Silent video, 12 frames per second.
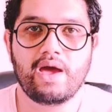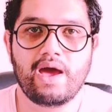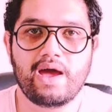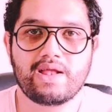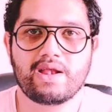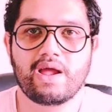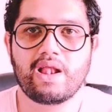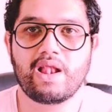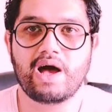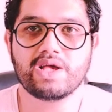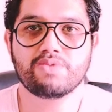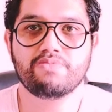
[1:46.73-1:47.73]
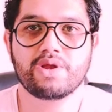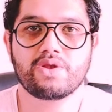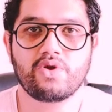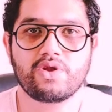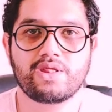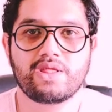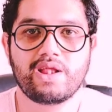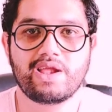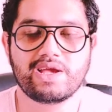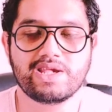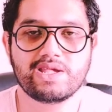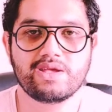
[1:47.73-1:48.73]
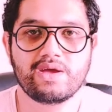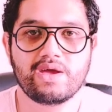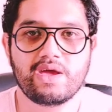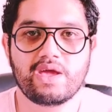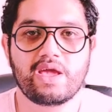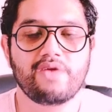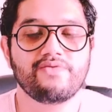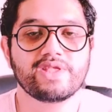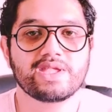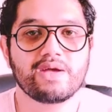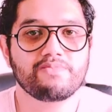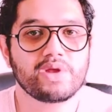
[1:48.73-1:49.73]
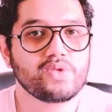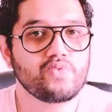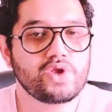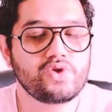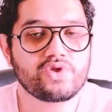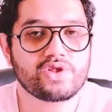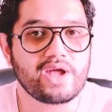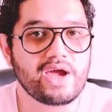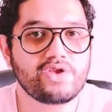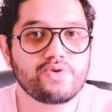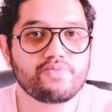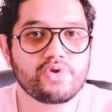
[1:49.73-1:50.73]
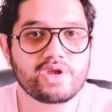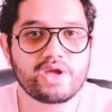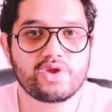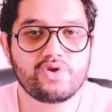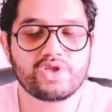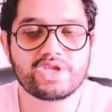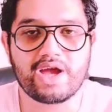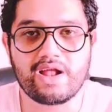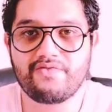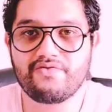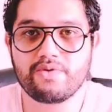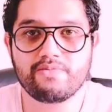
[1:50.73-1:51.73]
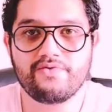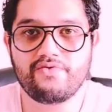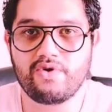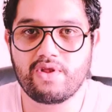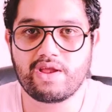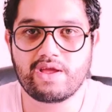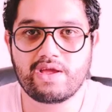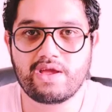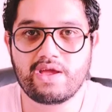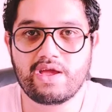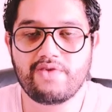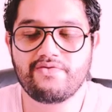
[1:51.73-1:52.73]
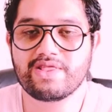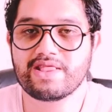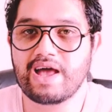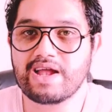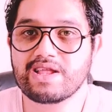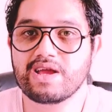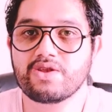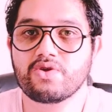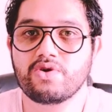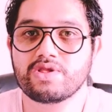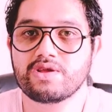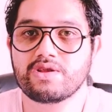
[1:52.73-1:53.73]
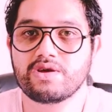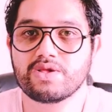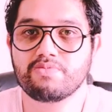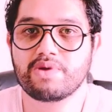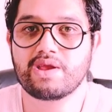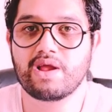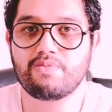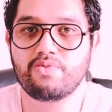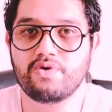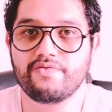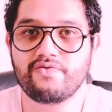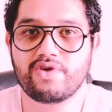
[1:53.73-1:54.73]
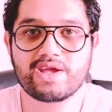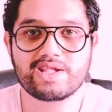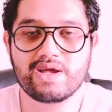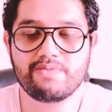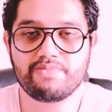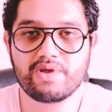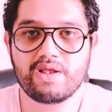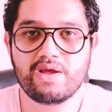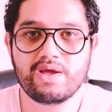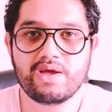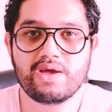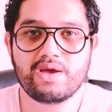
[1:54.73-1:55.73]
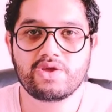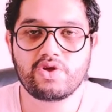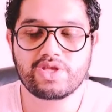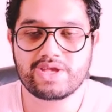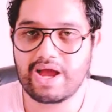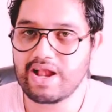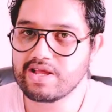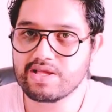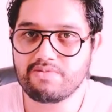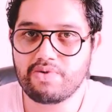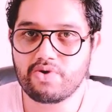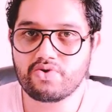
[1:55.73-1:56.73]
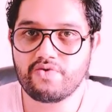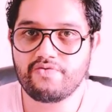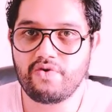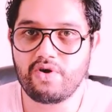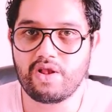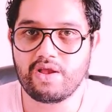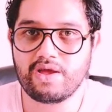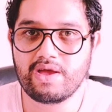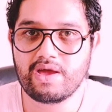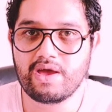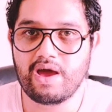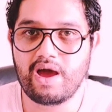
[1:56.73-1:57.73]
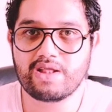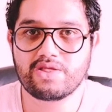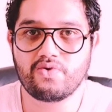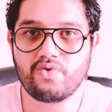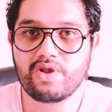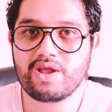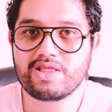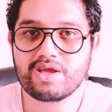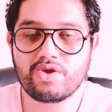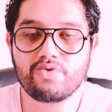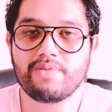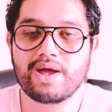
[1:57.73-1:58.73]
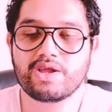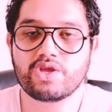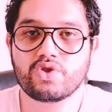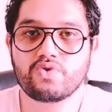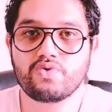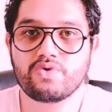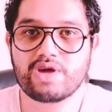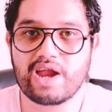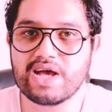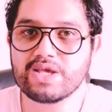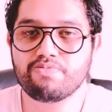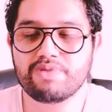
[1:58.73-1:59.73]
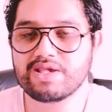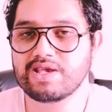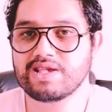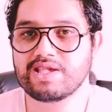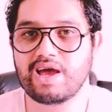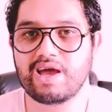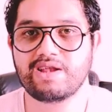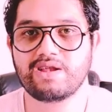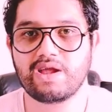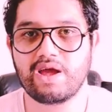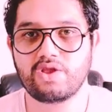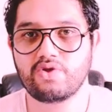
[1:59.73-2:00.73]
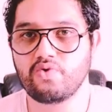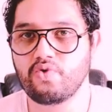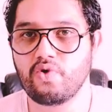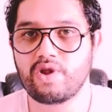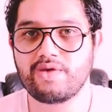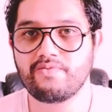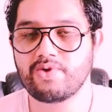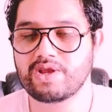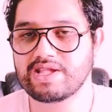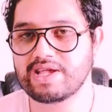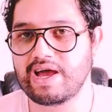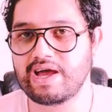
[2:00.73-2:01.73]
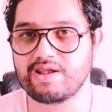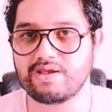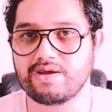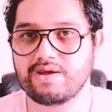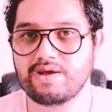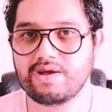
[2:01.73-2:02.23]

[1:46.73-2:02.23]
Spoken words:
And last but not the least, even sometimes when you try to protect your child from a fall, even that can cause a nursemaid elbow. For example, your child is about to fall and the only thing you manage to grasp is his hand and you hold him with his hand.